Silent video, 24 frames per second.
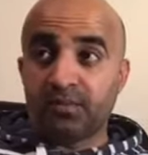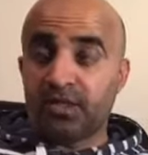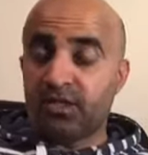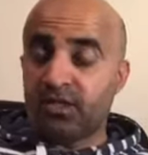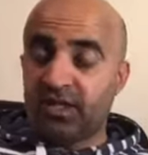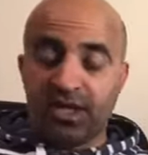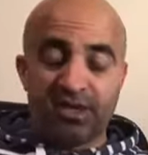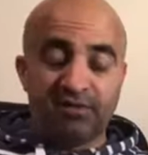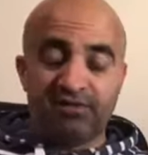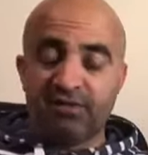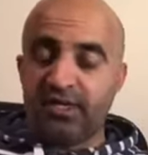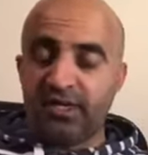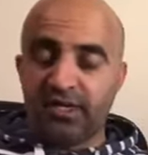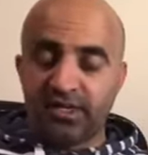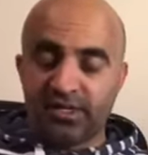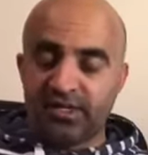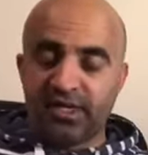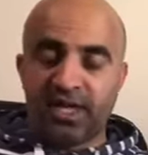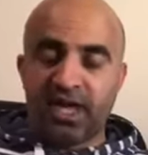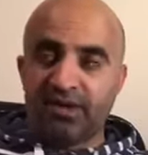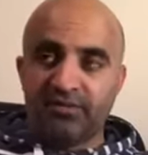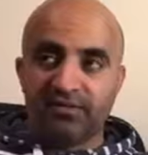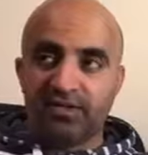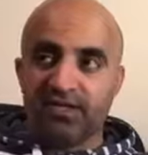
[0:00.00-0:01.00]
They
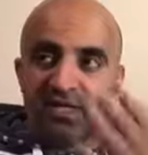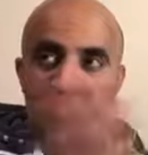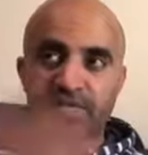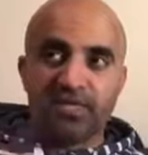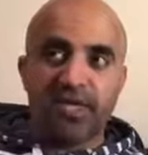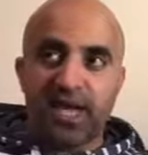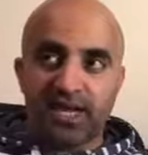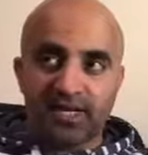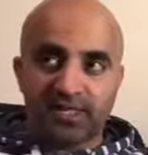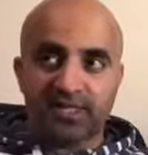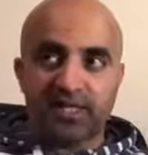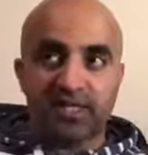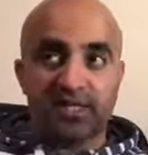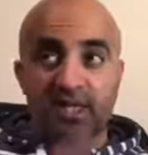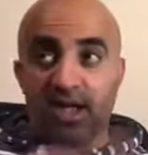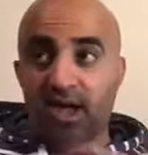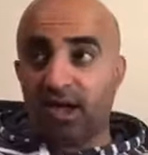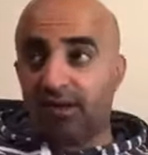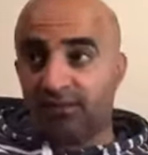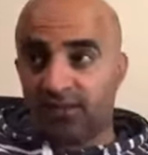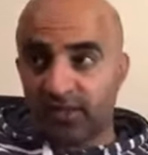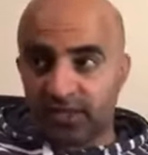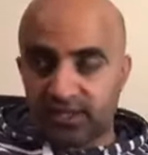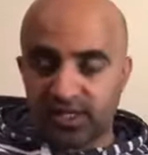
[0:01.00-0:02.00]
haven't said yes and they
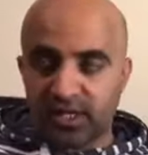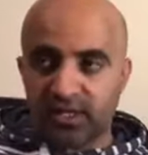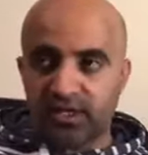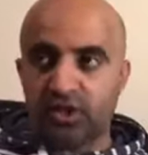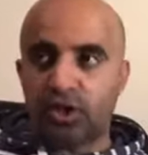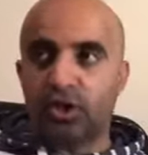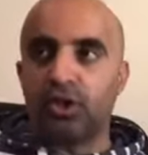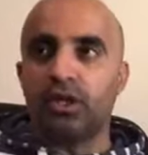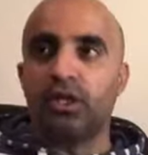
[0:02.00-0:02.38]
haven't said no.